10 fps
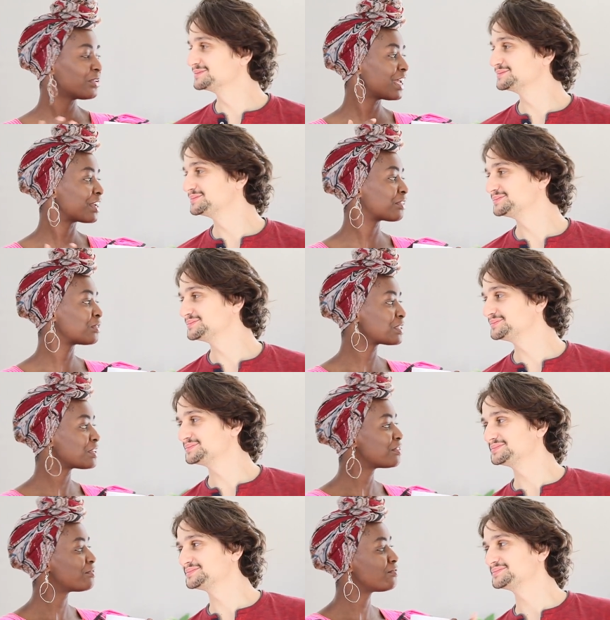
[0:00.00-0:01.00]
Speaker 1: you know, like
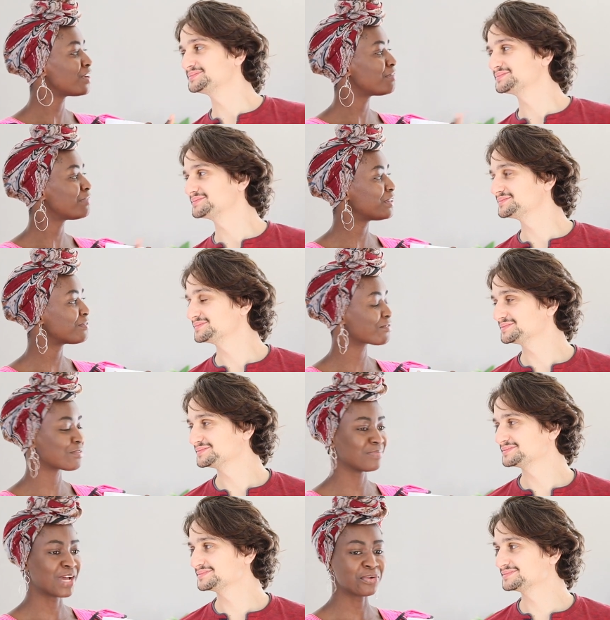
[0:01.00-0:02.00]
those family
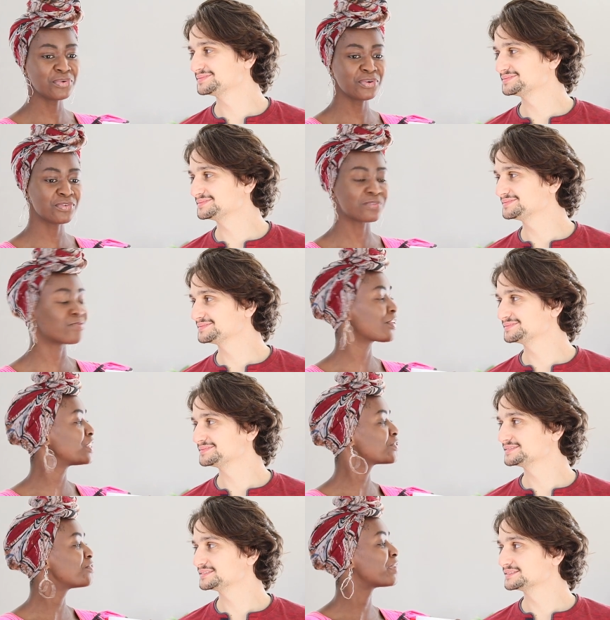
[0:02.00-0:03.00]
from I don't know
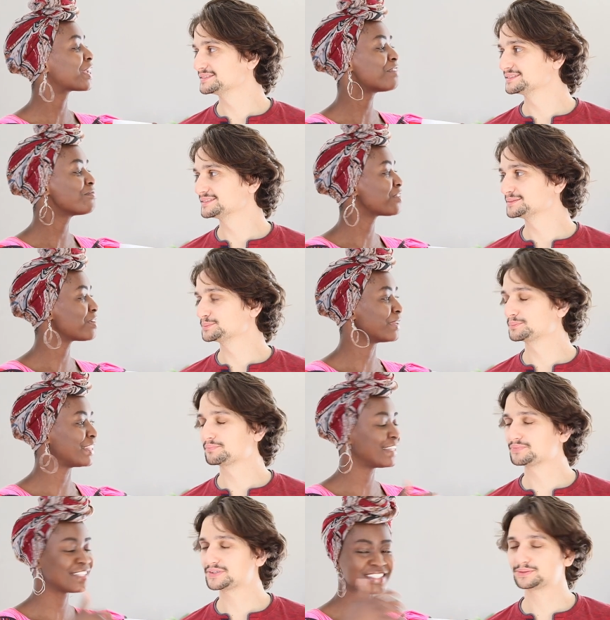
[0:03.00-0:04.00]
friends who became
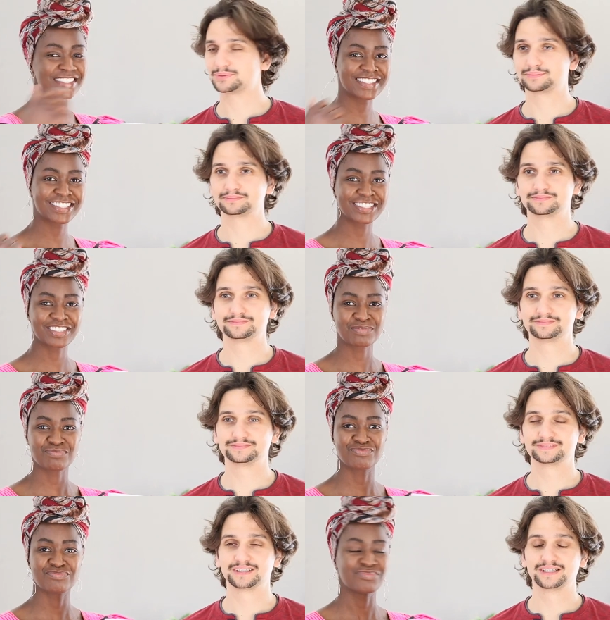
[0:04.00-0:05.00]
family. They so.
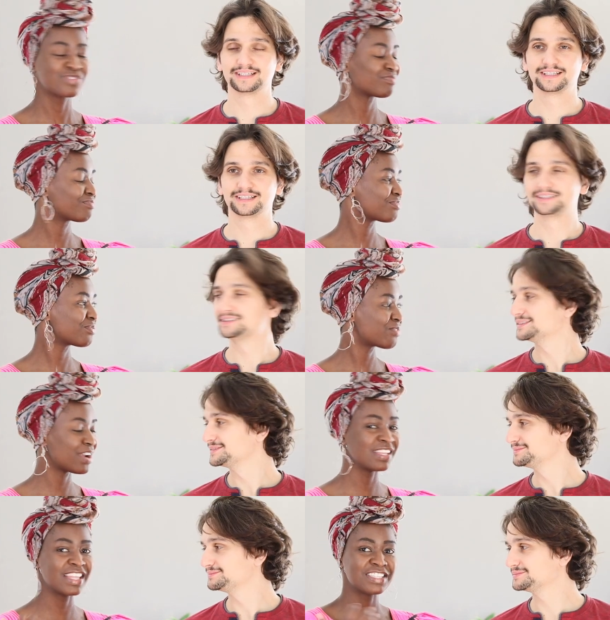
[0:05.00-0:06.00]

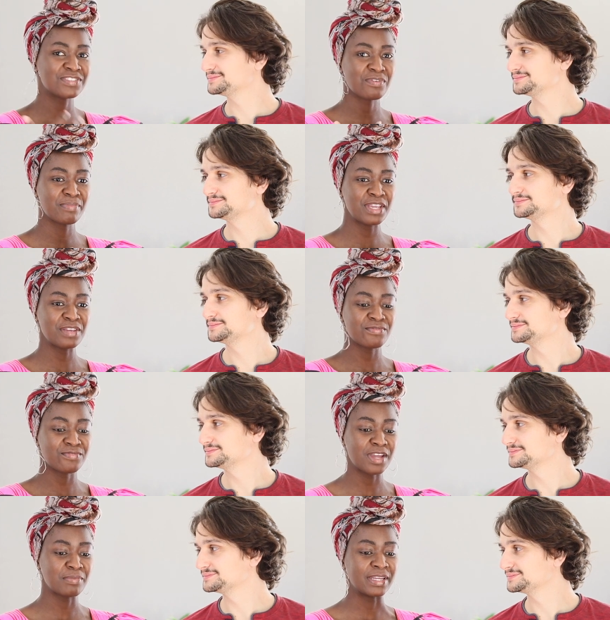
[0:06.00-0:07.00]
friend. That's for me
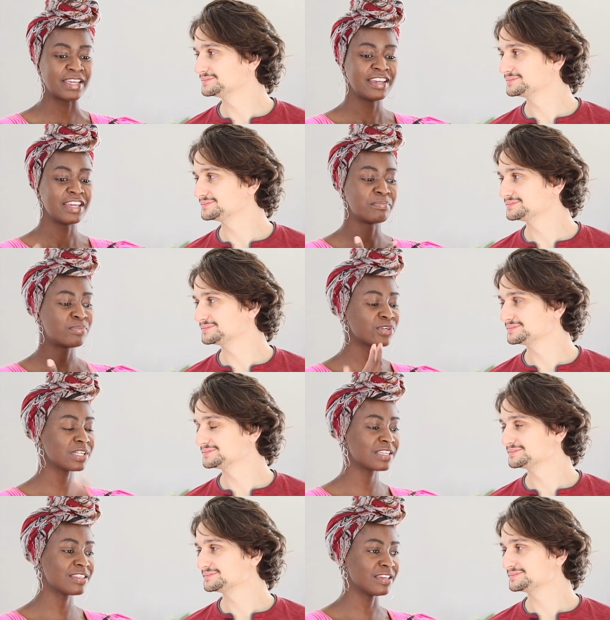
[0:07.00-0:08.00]
family.
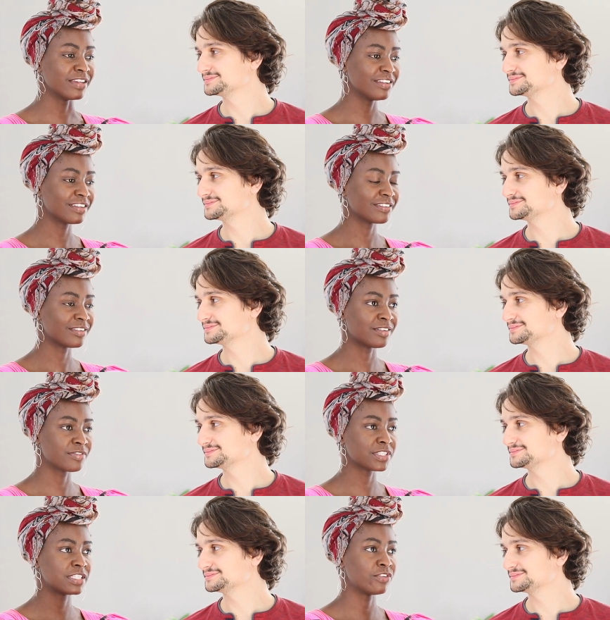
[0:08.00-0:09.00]
Important thing.
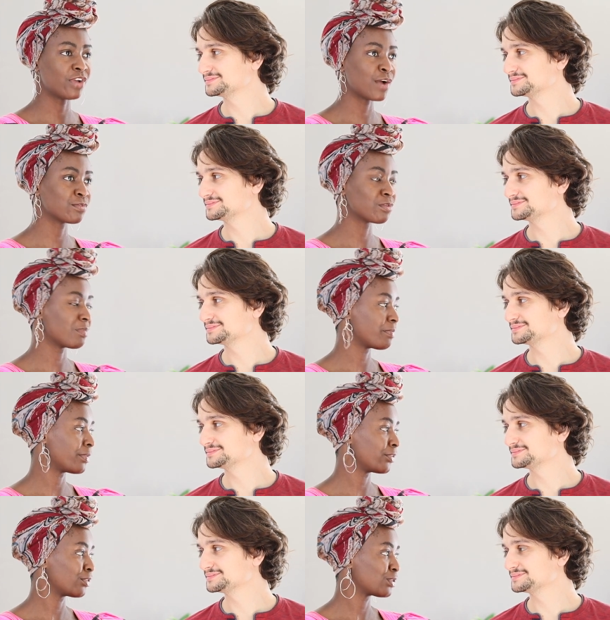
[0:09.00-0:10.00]
Obviously, you have to
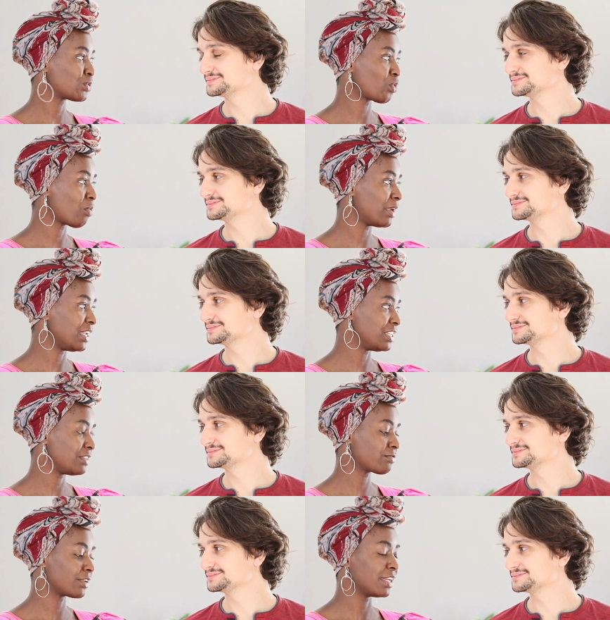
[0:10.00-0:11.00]
remember so many
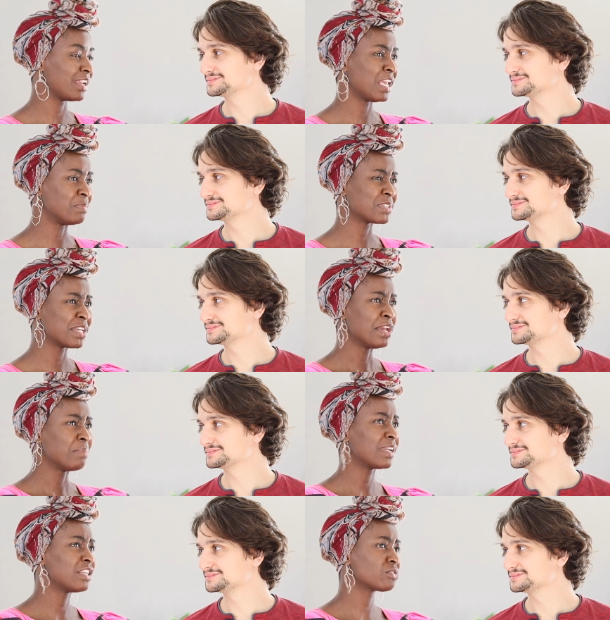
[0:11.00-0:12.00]
different names,
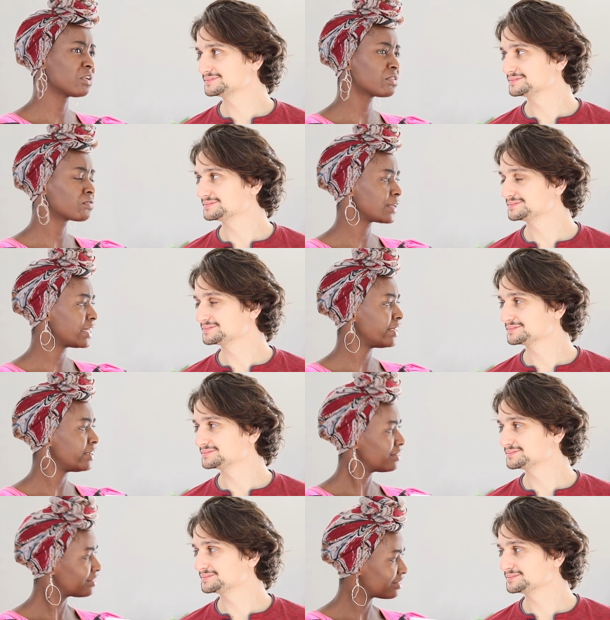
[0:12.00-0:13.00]
but it's not really.